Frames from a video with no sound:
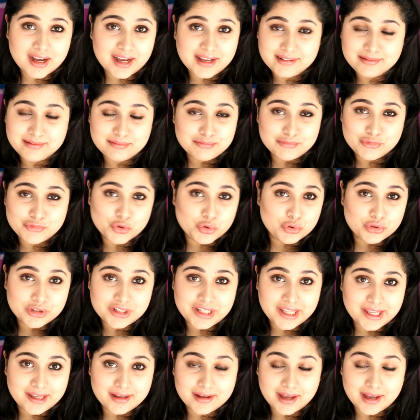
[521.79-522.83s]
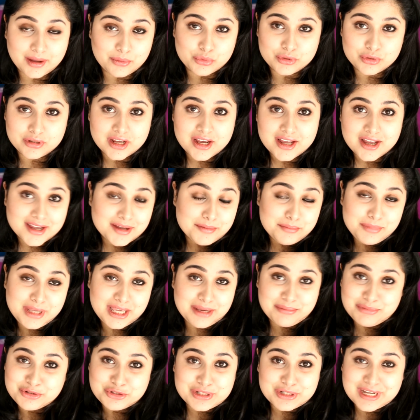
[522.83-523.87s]
I don't think I would be
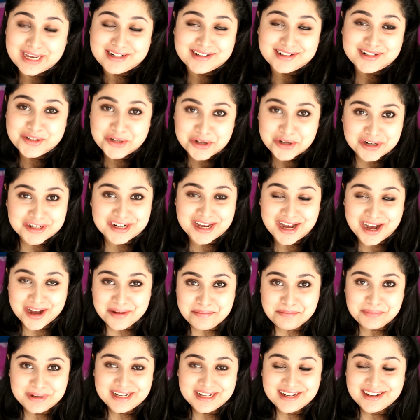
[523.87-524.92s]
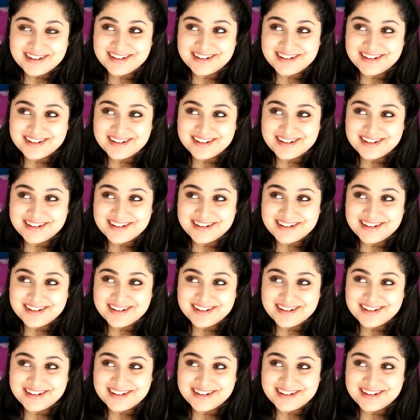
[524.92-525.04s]
able to get a lot up.